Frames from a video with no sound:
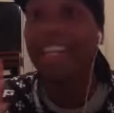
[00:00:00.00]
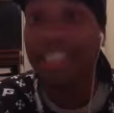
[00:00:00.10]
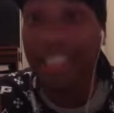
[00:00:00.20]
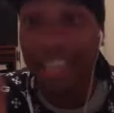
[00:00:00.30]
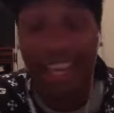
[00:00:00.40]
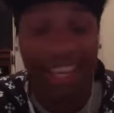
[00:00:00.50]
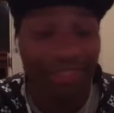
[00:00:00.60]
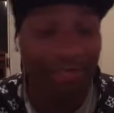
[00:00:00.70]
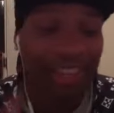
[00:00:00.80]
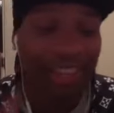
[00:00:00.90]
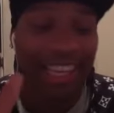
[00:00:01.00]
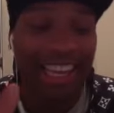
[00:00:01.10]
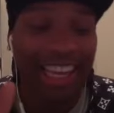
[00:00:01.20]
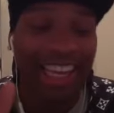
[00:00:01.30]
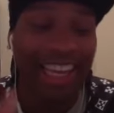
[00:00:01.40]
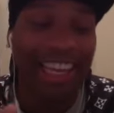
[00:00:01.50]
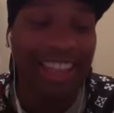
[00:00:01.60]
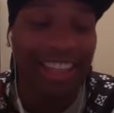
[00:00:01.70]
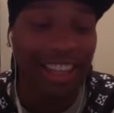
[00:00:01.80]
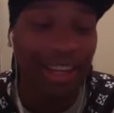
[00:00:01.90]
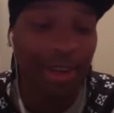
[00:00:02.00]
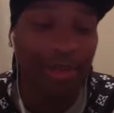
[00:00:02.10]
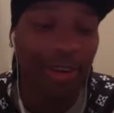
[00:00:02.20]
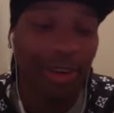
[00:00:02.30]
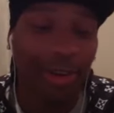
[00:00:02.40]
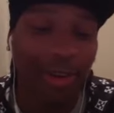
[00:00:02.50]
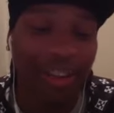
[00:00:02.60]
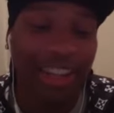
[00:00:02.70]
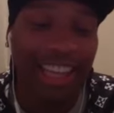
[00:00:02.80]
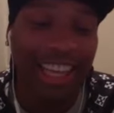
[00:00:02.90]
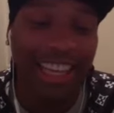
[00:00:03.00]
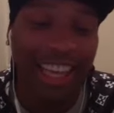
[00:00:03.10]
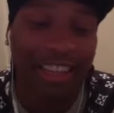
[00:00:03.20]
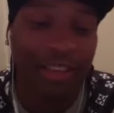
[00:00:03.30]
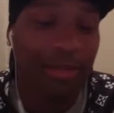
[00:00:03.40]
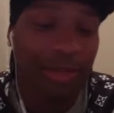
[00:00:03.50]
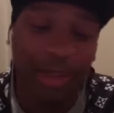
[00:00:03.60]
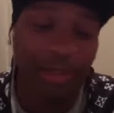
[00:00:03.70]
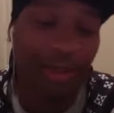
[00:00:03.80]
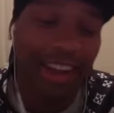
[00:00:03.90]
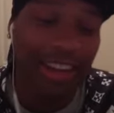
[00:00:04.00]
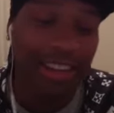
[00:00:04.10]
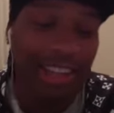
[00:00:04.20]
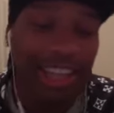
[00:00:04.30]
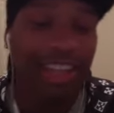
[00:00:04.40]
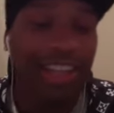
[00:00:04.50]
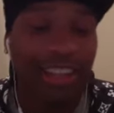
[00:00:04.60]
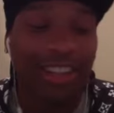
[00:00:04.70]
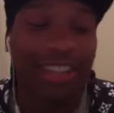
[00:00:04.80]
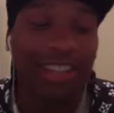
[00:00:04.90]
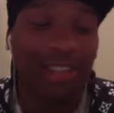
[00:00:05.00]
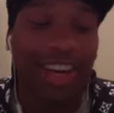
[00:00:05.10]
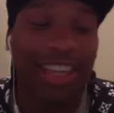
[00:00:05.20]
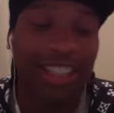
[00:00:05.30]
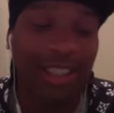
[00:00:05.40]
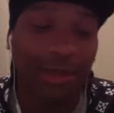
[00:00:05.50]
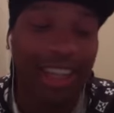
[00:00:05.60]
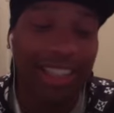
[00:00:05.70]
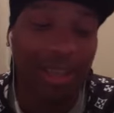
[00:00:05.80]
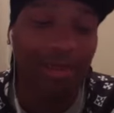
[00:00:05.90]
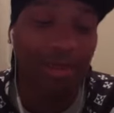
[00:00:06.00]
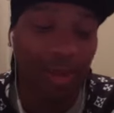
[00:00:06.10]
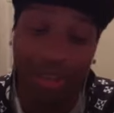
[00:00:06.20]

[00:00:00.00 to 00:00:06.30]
said, "In the club on the late night, feeling right, looking trying to spot something real